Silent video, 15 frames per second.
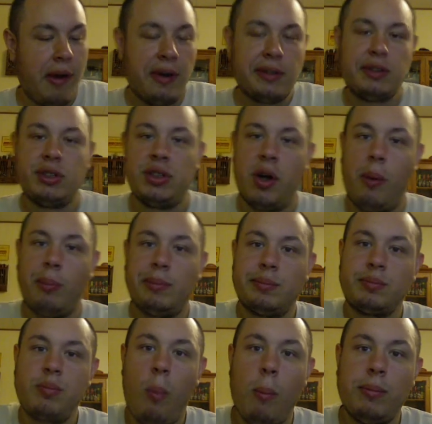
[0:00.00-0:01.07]
So
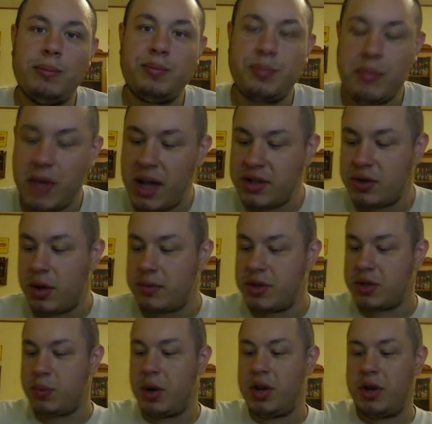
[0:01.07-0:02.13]
that's all.
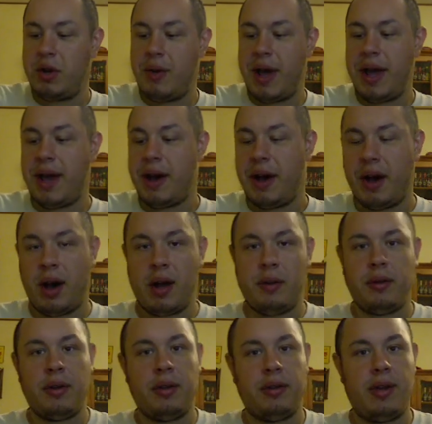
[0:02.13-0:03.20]
Just want to do a uh,
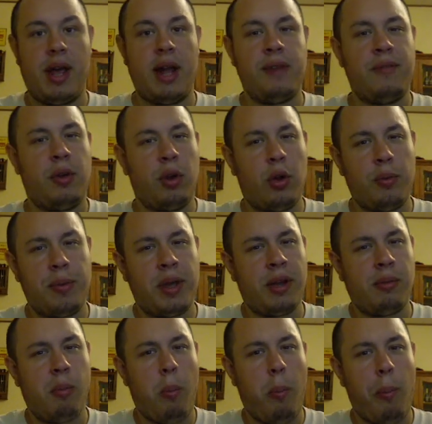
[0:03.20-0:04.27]

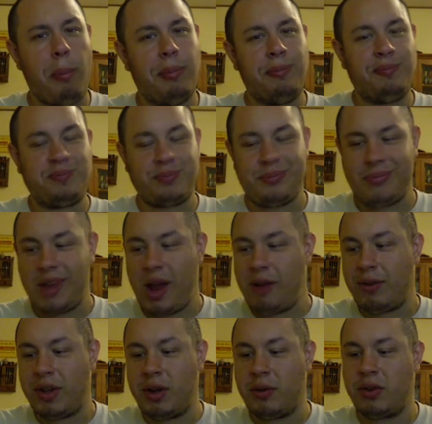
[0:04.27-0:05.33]
unenveloping I don't
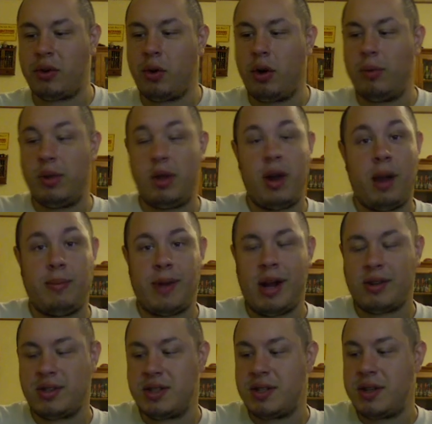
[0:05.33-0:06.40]
really know what to call them when they're not
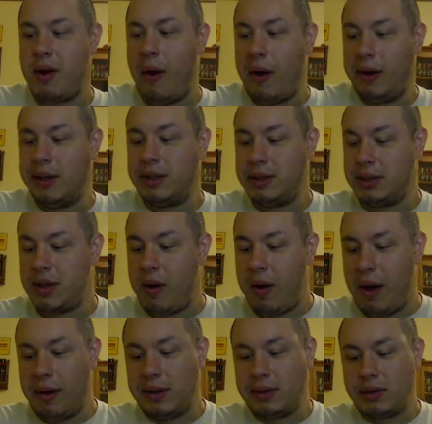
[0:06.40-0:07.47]
boxes. An
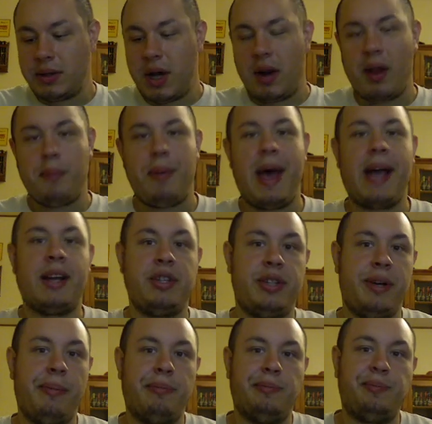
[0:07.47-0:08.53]

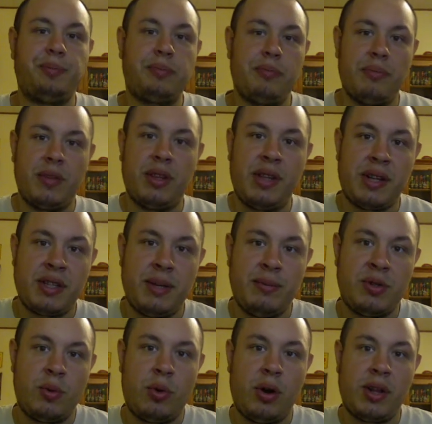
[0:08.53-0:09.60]
unpackaging. That seems
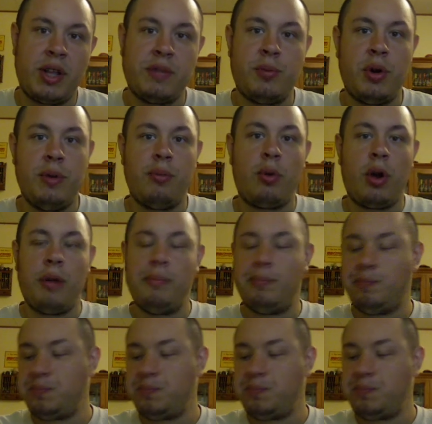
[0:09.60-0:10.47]
to work. That's pretty broad.